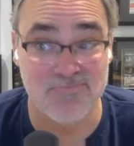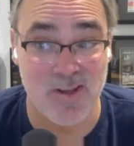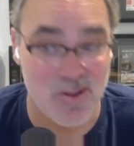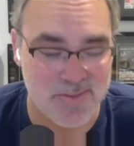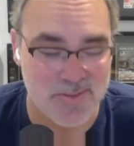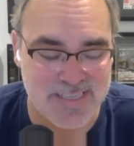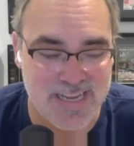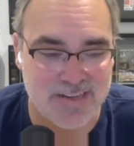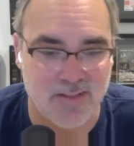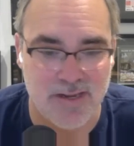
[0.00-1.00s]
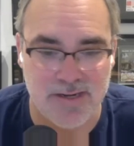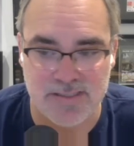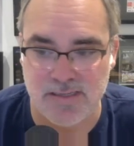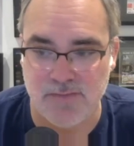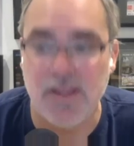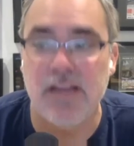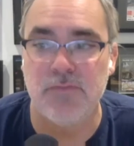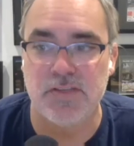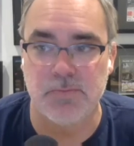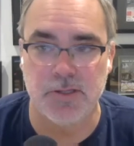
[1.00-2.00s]
all the static lighting stuff and
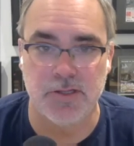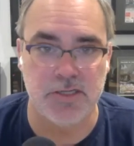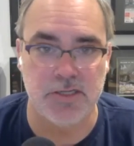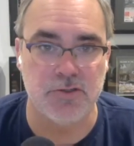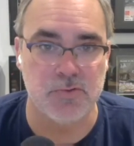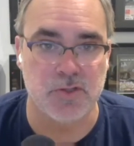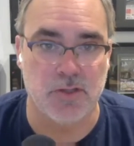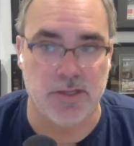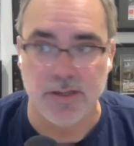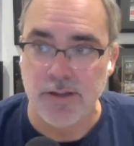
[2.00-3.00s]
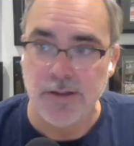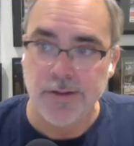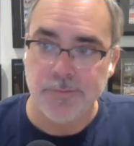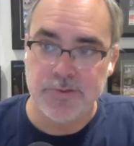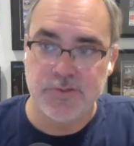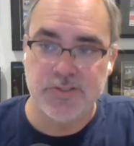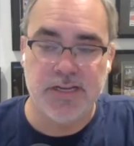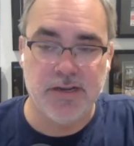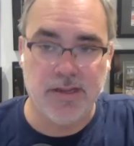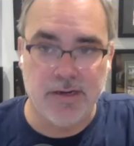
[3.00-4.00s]
visibility too. So like when you're
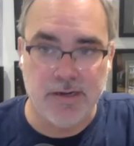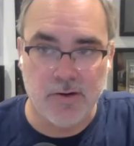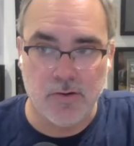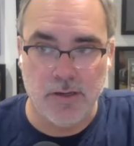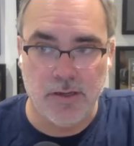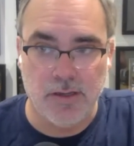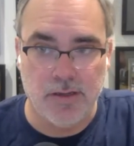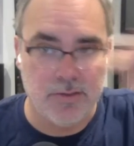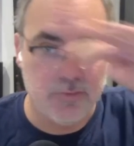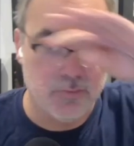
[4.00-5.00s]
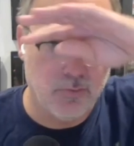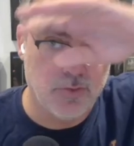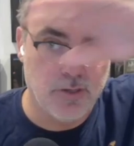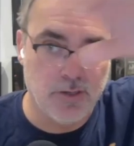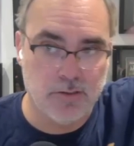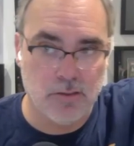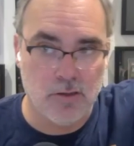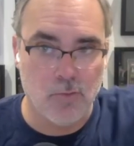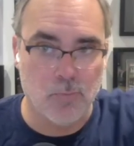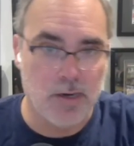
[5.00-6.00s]
standing in an area and you're looking
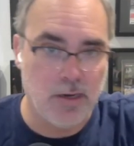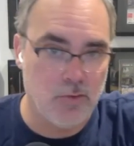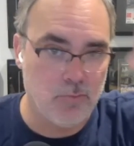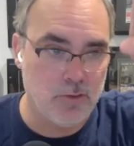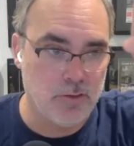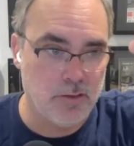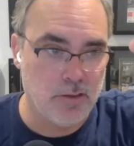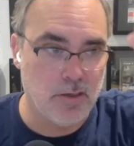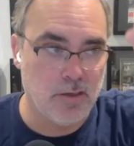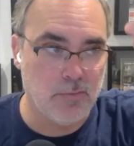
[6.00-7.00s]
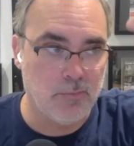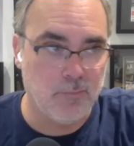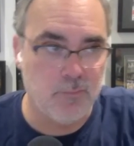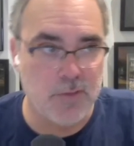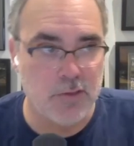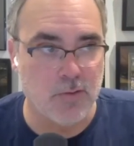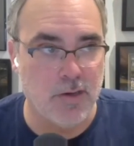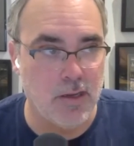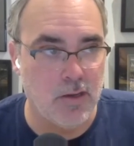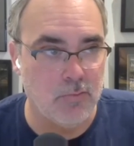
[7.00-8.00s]
around
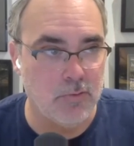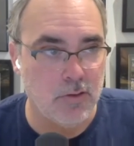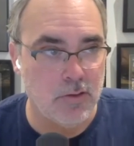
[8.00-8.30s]
figuring out